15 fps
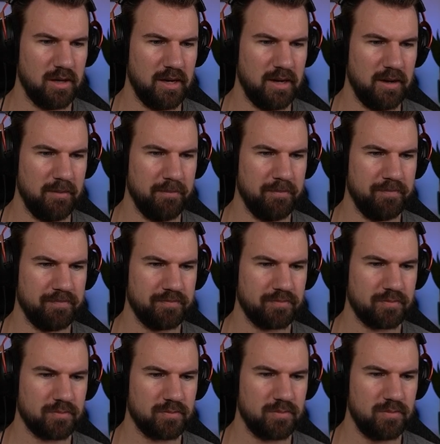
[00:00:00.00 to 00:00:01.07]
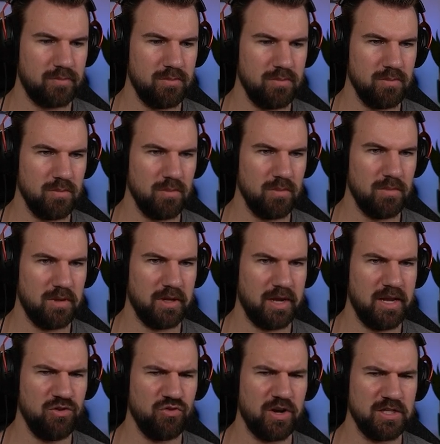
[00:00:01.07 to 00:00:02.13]
Um. Did I
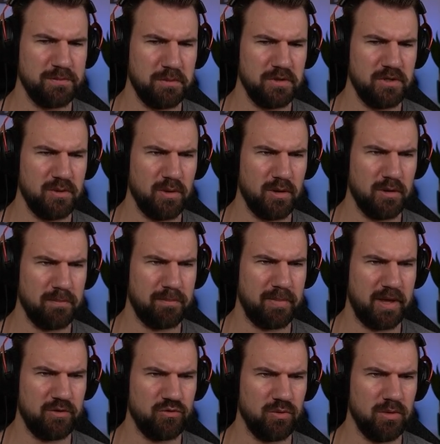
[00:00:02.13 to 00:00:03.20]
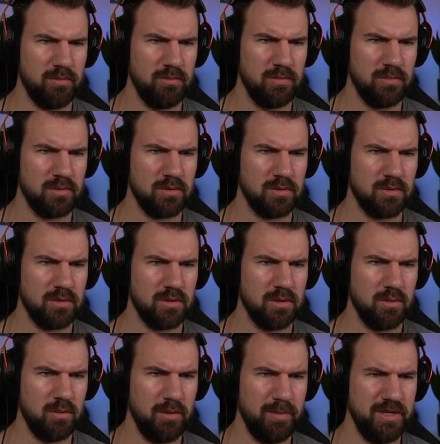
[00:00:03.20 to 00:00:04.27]
get transported to her bedroom?
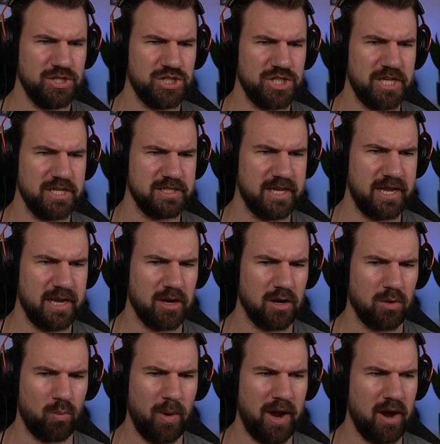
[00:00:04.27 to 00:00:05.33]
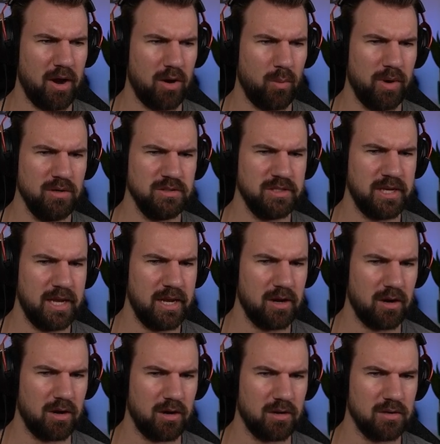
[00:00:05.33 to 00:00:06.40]
What do you mean she is here? Where? Where is
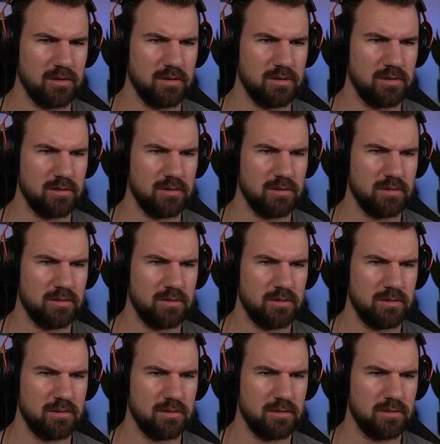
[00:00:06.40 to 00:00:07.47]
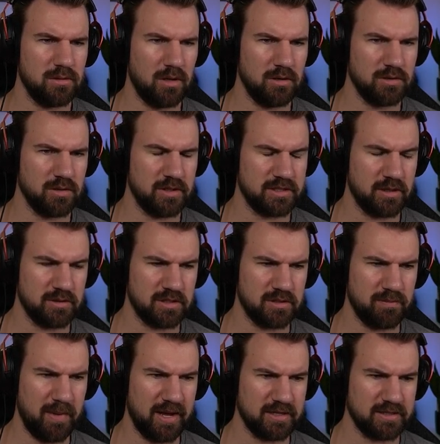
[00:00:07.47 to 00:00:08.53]
here? Also, this house
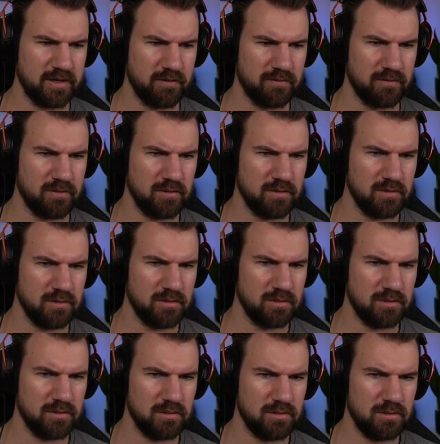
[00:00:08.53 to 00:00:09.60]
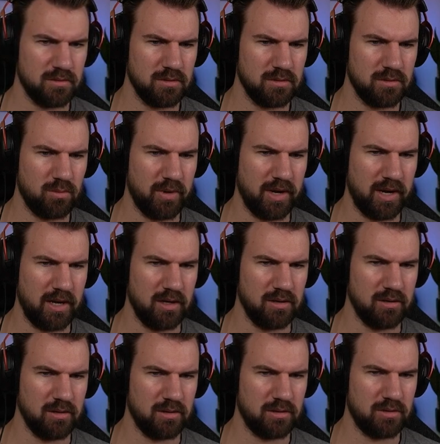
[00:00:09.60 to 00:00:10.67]
is massive.
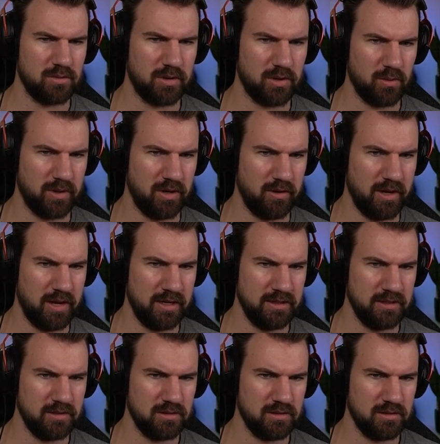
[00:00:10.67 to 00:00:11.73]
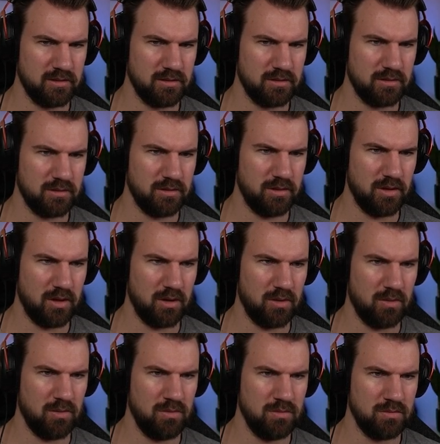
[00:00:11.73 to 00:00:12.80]
Wait, do I go in here yet?
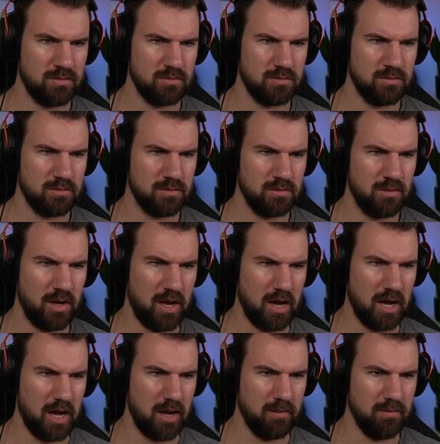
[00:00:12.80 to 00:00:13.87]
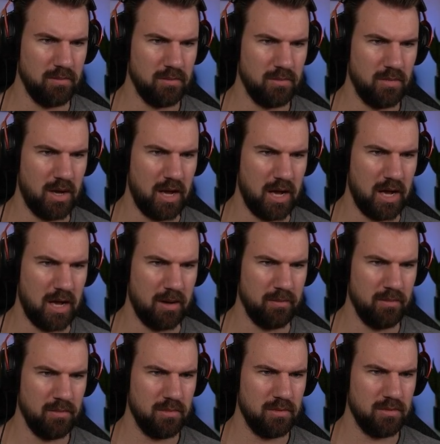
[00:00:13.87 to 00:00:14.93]
No. Um,
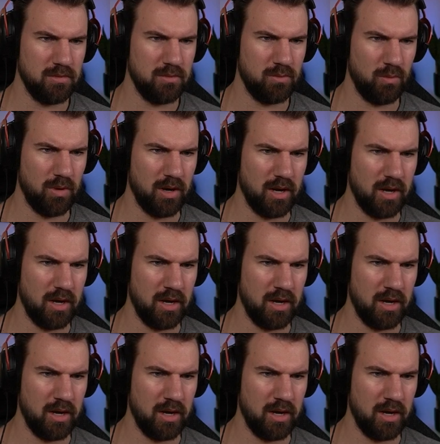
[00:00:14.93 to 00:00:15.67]
um, Um.